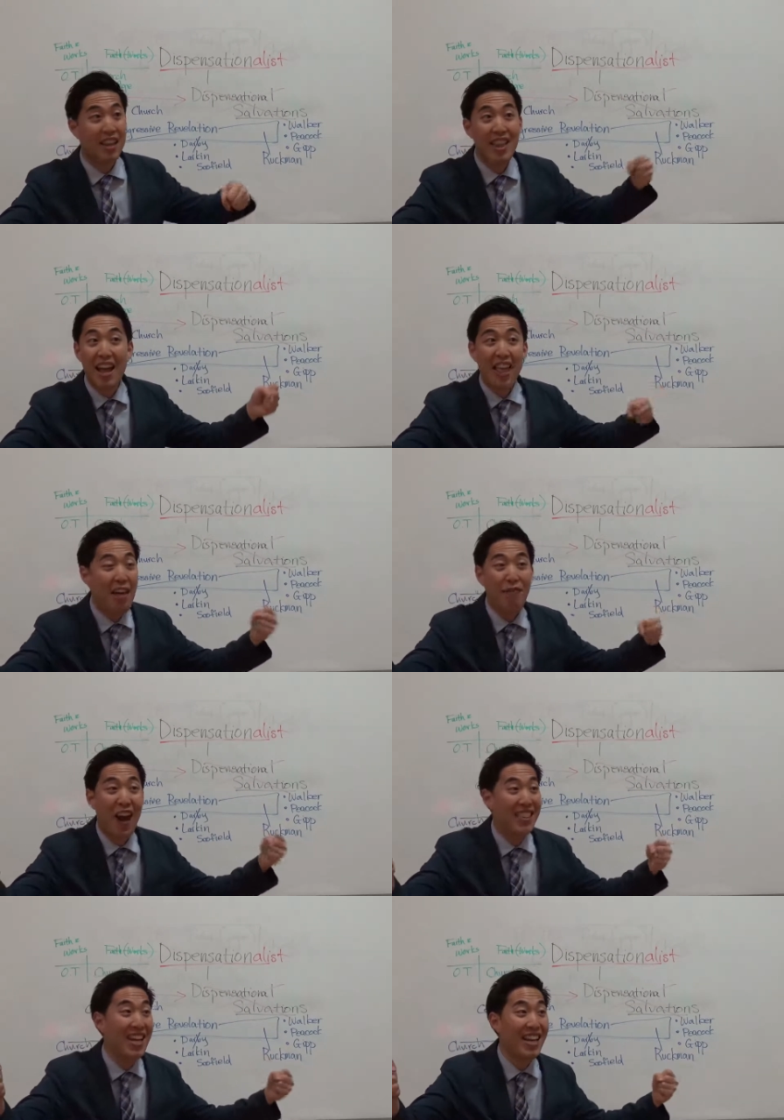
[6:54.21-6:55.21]
Then that
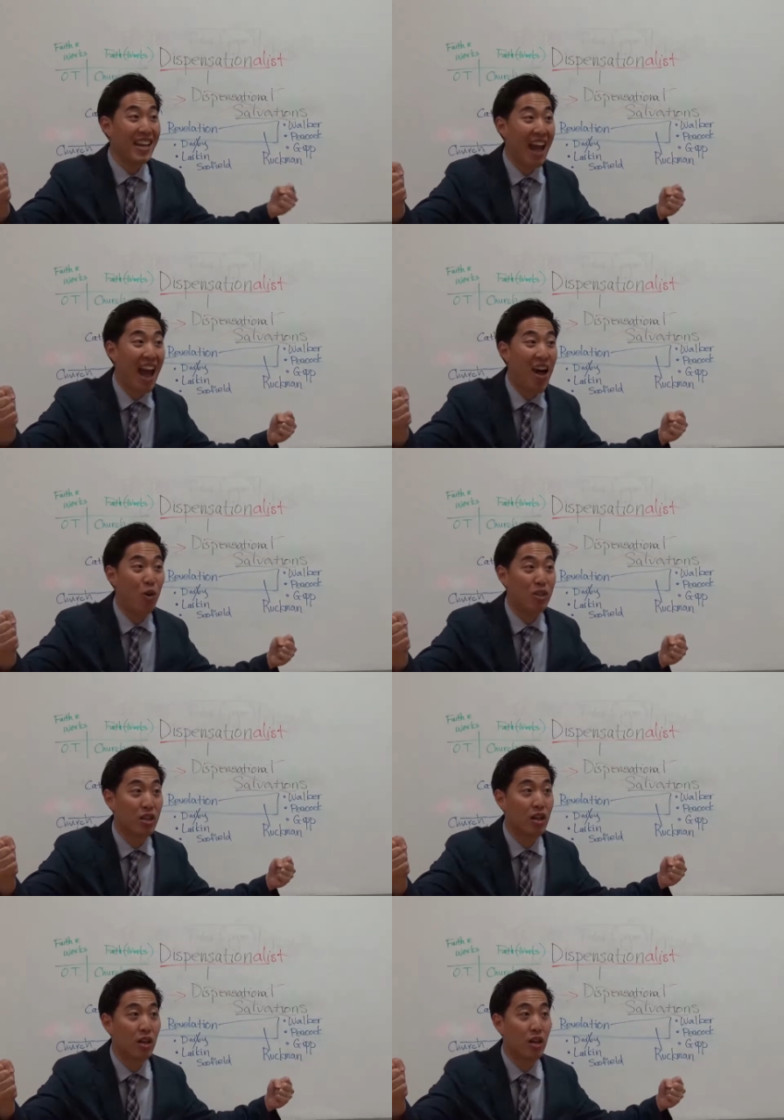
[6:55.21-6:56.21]
faith didn't count.
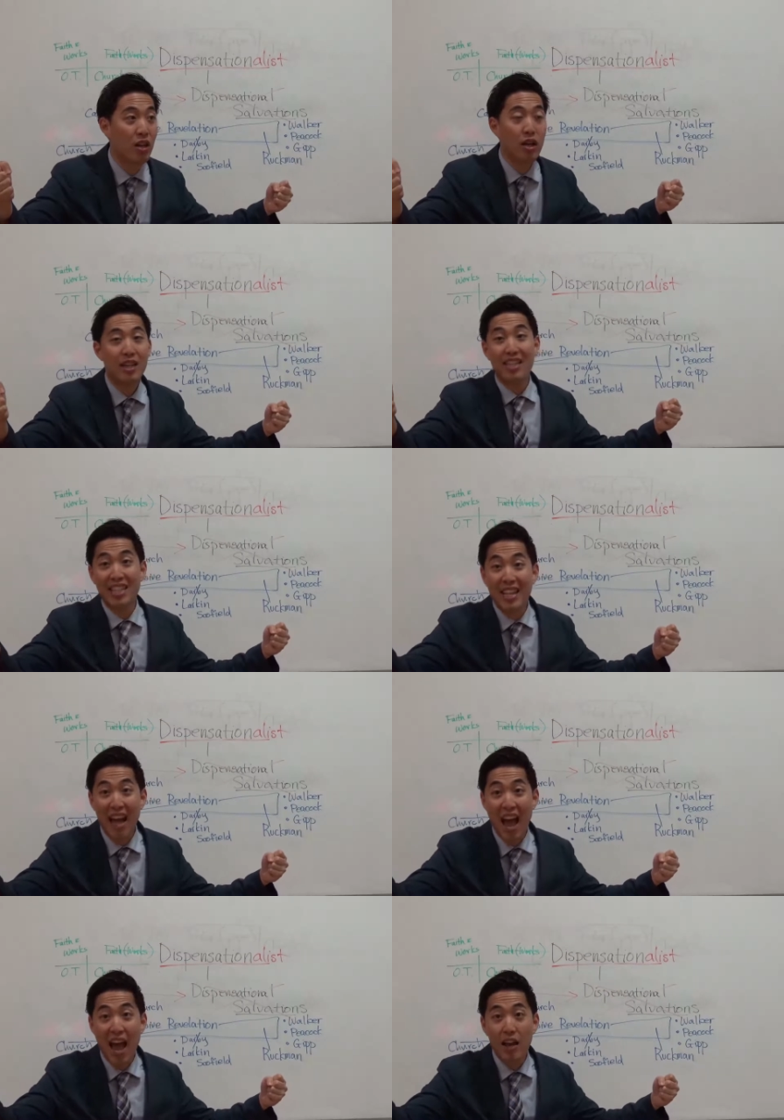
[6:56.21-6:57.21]
See
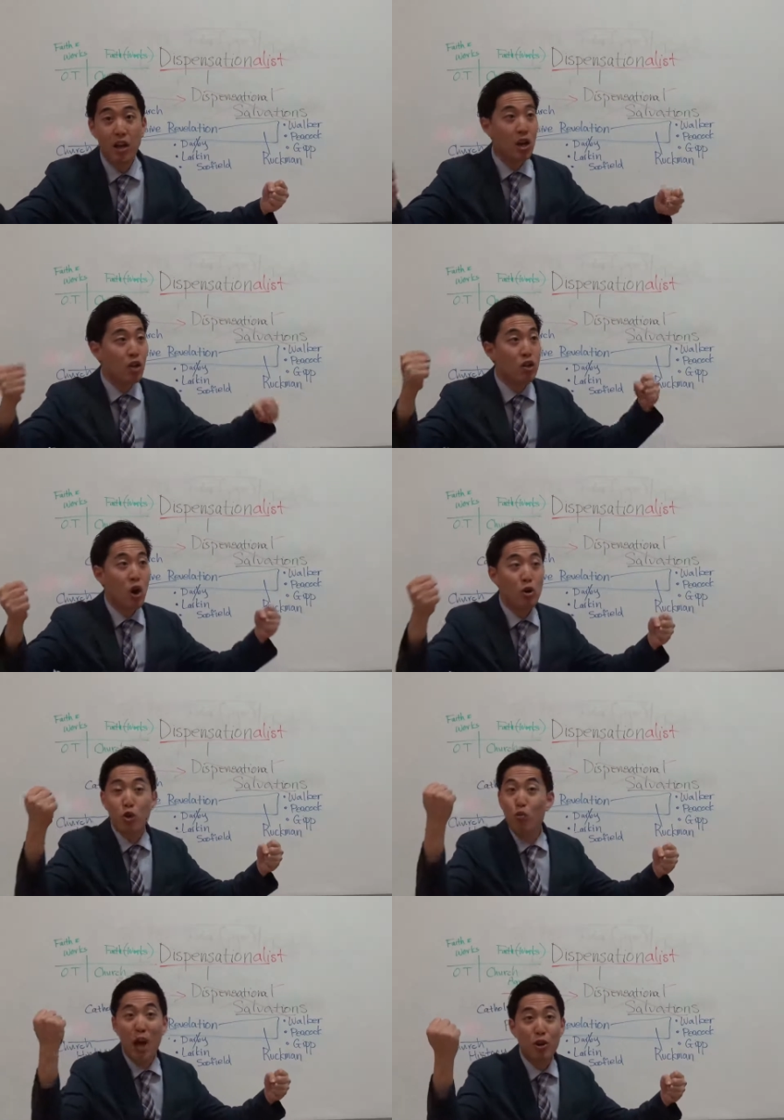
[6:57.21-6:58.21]
that? So
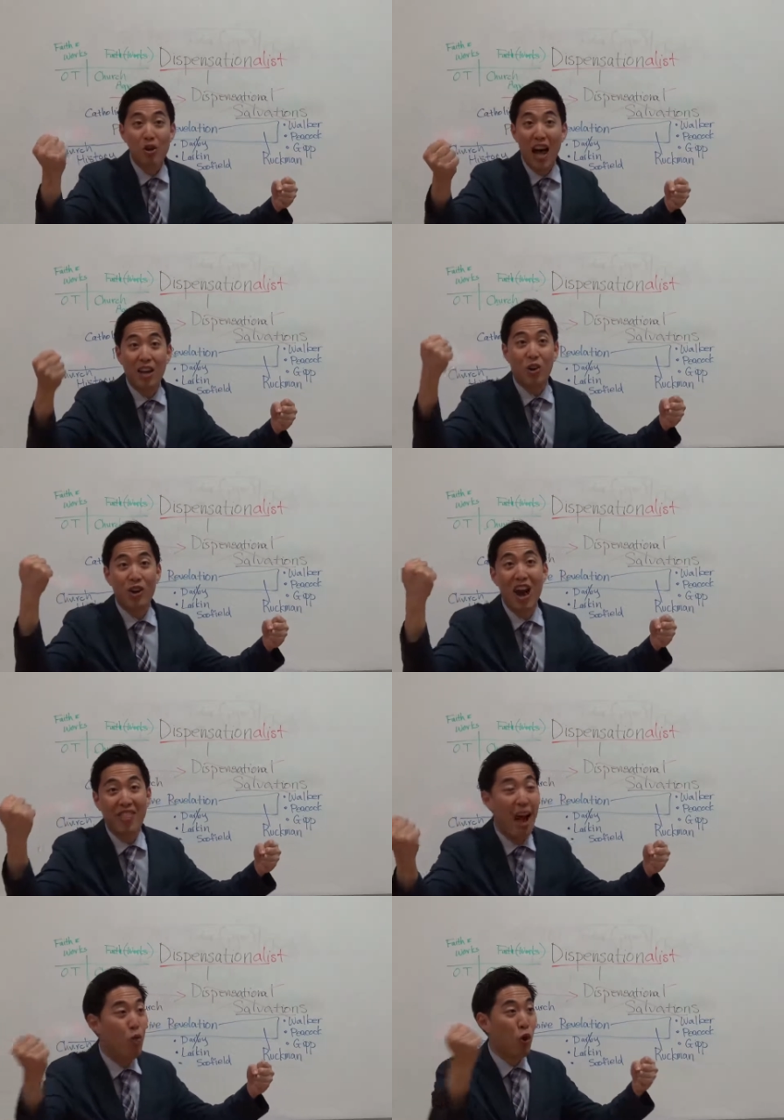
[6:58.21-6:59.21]
whether you like it or
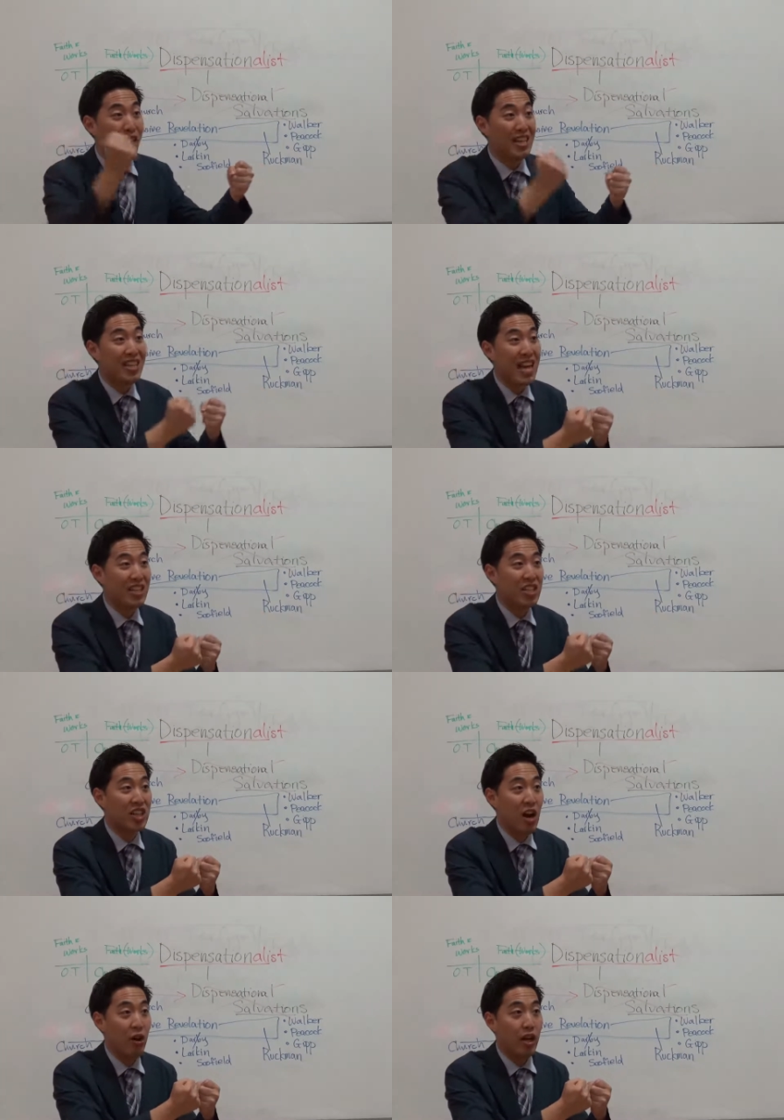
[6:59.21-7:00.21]
not, that work is
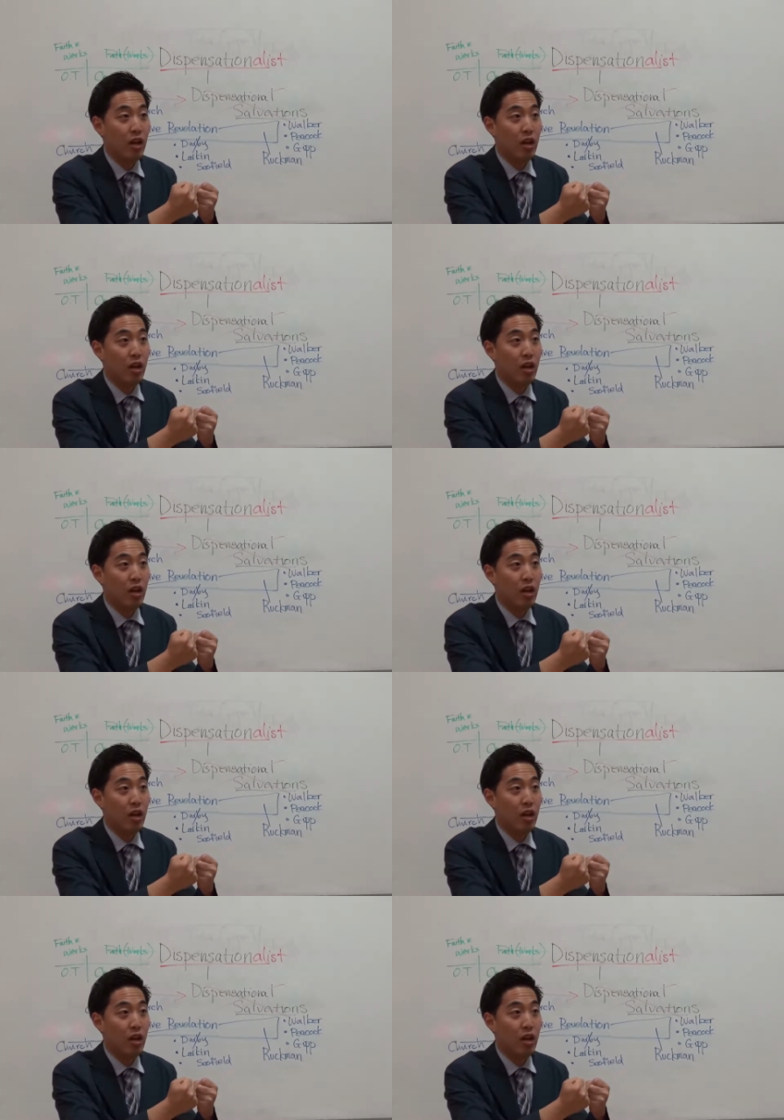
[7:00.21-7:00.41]
necessary.